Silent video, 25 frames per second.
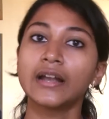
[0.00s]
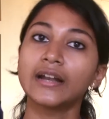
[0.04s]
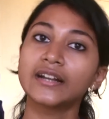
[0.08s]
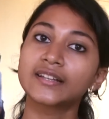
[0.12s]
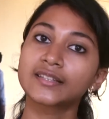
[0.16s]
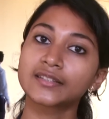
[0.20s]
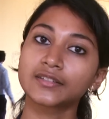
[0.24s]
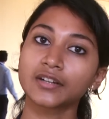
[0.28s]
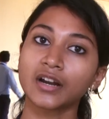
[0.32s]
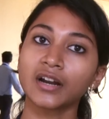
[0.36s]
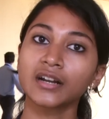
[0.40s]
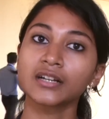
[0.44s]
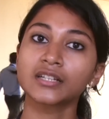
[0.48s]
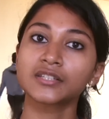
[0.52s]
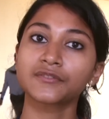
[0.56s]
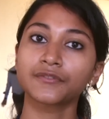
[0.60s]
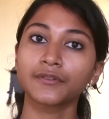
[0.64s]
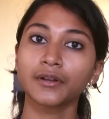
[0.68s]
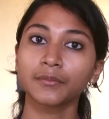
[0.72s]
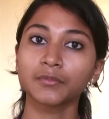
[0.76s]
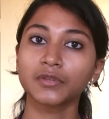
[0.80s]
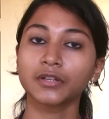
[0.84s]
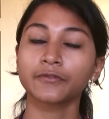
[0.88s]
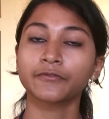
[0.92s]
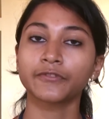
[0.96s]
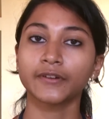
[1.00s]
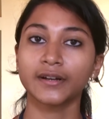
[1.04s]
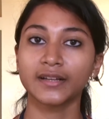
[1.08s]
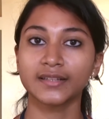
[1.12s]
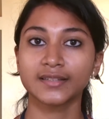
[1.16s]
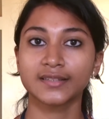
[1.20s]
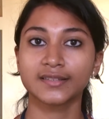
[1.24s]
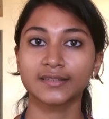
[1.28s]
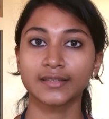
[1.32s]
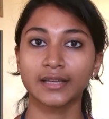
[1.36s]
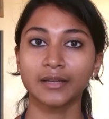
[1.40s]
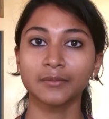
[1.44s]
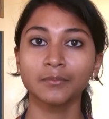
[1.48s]
It starts from the
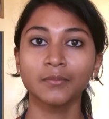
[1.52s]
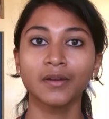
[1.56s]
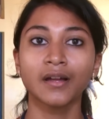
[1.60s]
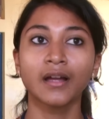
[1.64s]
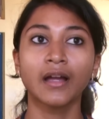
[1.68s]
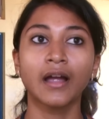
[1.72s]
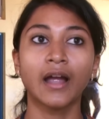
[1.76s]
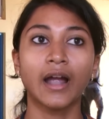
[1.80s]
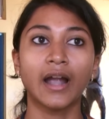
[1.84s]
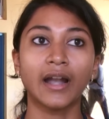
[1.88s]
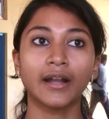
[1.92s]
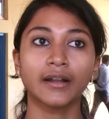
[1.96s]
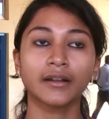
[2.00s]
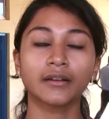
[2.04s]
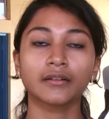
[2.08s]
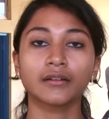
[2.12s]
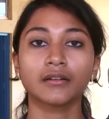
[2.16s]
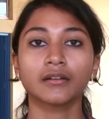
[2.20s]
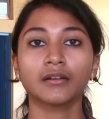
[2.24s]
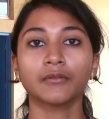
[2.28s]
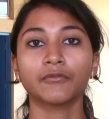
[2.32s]
first SEM, and